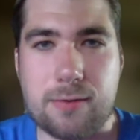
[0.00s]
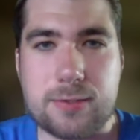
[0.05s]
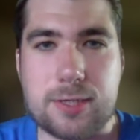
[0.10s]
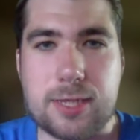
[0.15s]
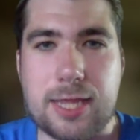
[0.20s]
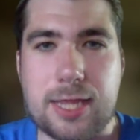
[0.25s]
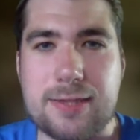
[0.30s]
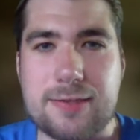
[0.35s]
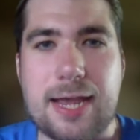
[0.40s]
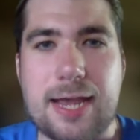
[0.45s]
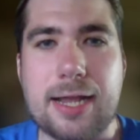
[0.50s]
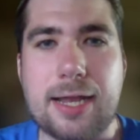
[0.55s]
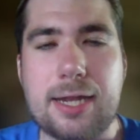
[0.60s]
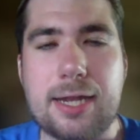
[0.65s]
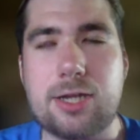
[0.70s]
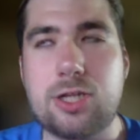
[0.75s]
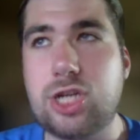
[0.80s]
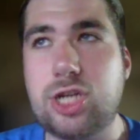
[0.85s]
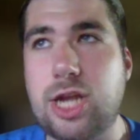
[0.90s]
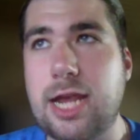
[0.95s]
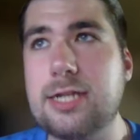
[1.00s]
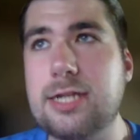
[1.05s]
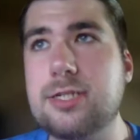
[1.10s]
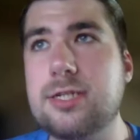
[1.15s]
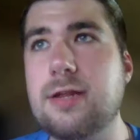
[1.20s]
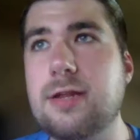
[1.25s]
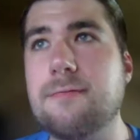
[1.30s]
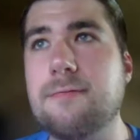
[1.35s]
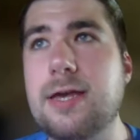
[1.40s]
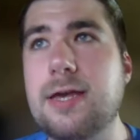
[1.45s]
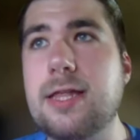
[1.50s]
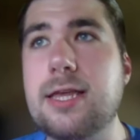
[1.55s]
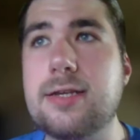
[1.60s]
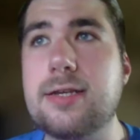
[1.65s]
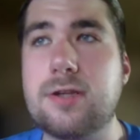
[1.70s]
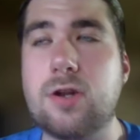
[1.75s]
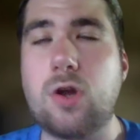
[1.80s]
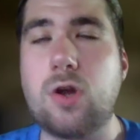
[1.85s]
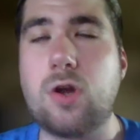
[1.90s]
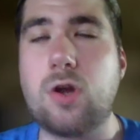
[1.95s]
so that's not going to change their feelings
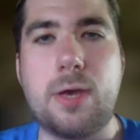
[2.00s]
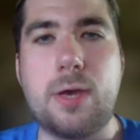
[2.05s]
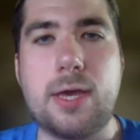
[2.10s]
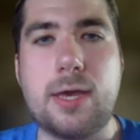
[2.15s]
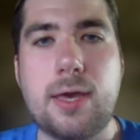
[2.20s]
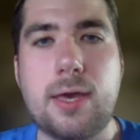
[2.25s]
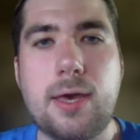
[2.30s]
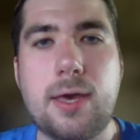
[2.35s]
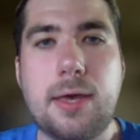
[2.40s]
and hoping